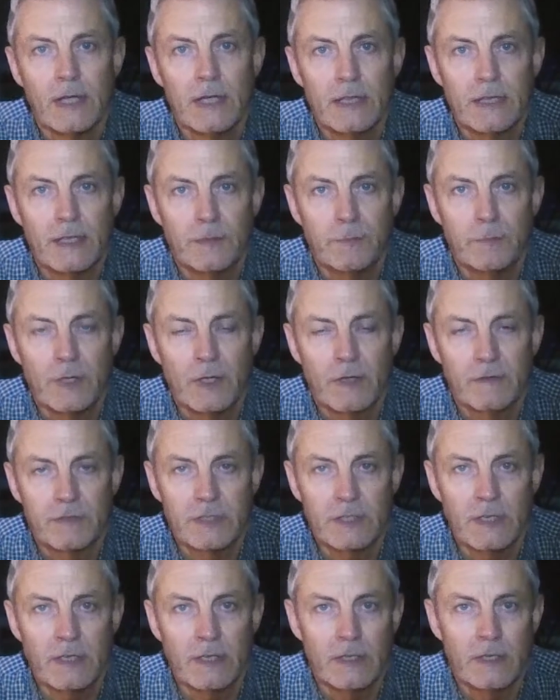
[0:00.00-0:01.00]
that
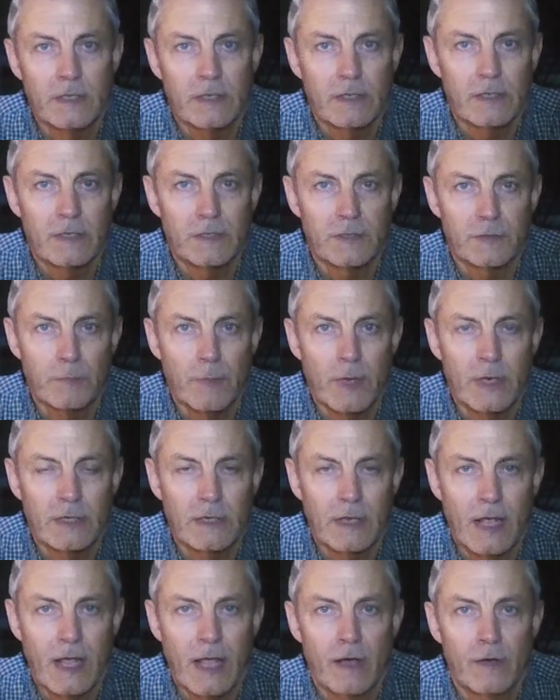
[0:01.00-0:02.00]
BFC is meant
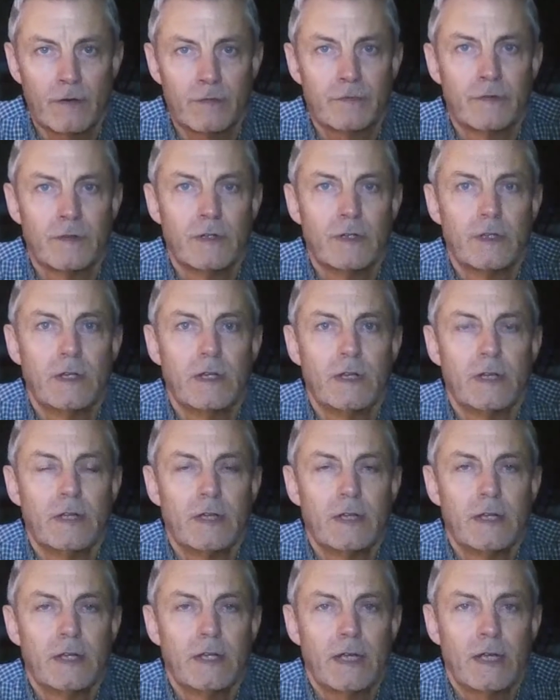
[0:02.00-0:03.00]
to have
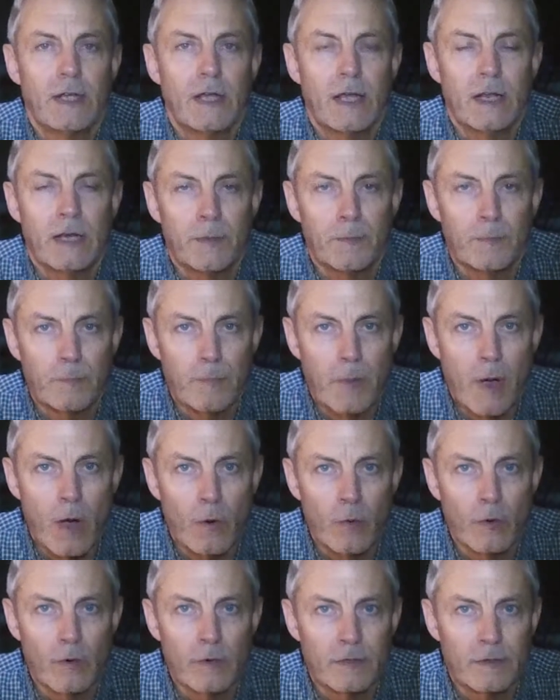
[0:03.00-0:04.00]
and
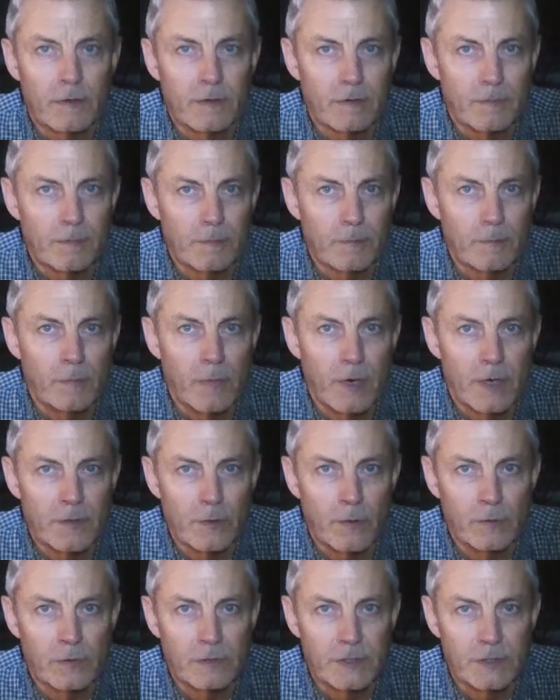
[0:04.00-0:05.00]
empowered by
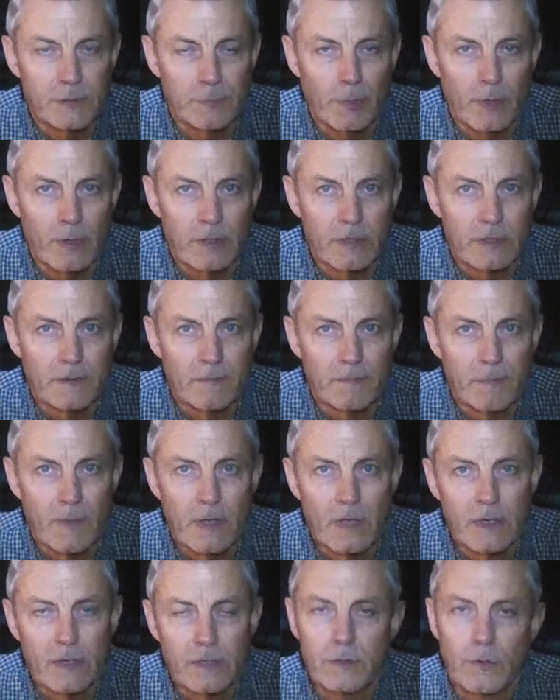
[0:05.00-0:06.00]
the Holy Spirit.
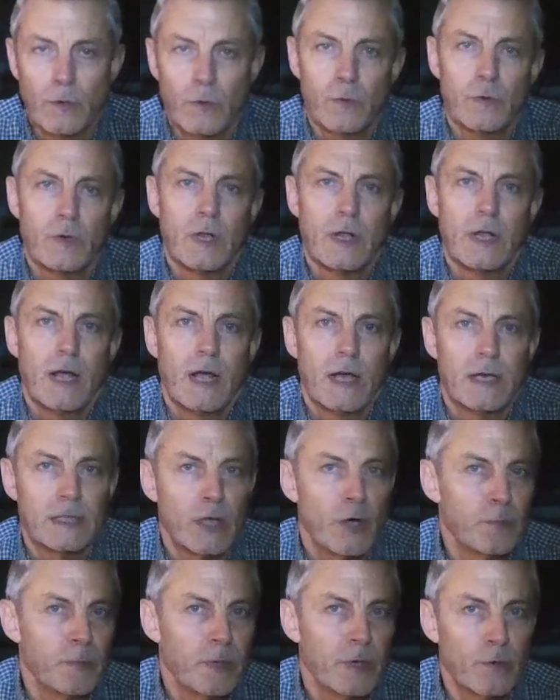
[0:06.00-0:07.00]
So
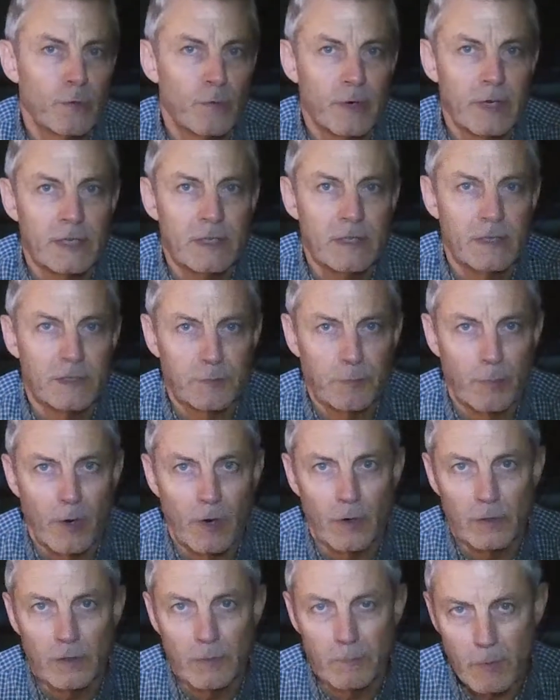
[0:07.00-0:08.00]
allow me to read this
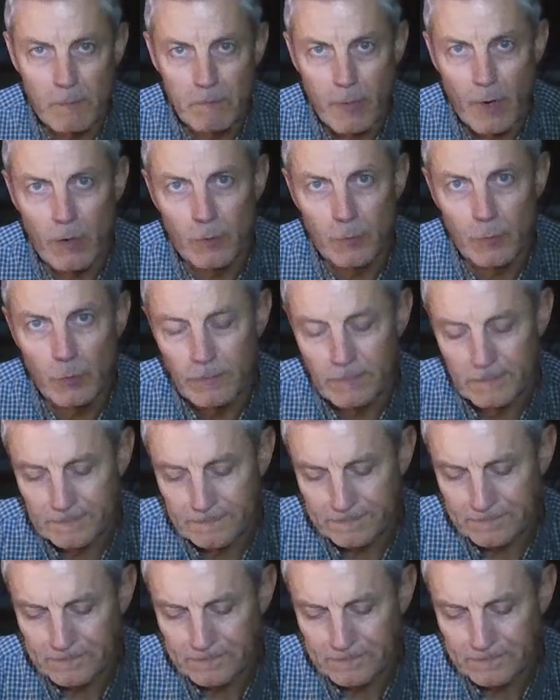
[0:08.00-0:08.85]
parable. Parable